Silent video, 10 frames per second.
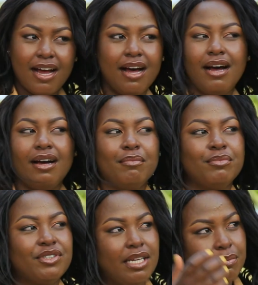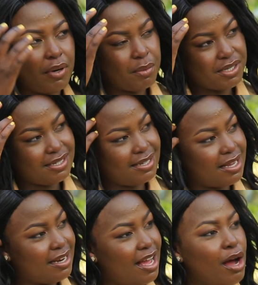Mbarara Moses is
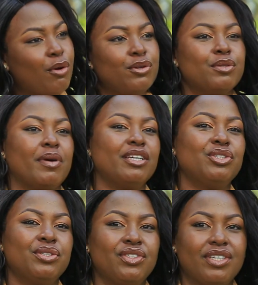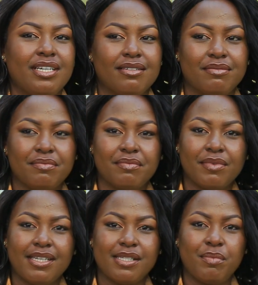an uncle to my children.
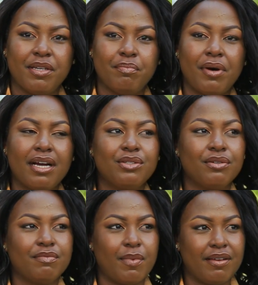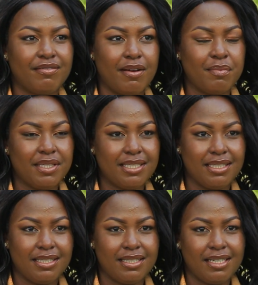He's been part of my
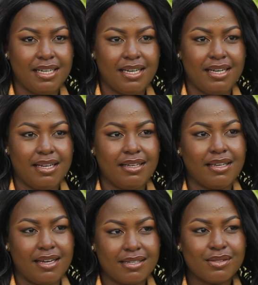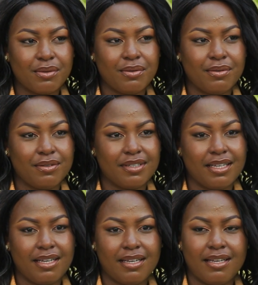family. Yeah, so
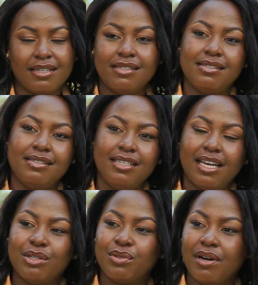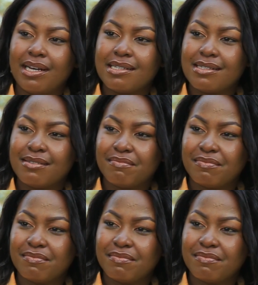it's dear to us.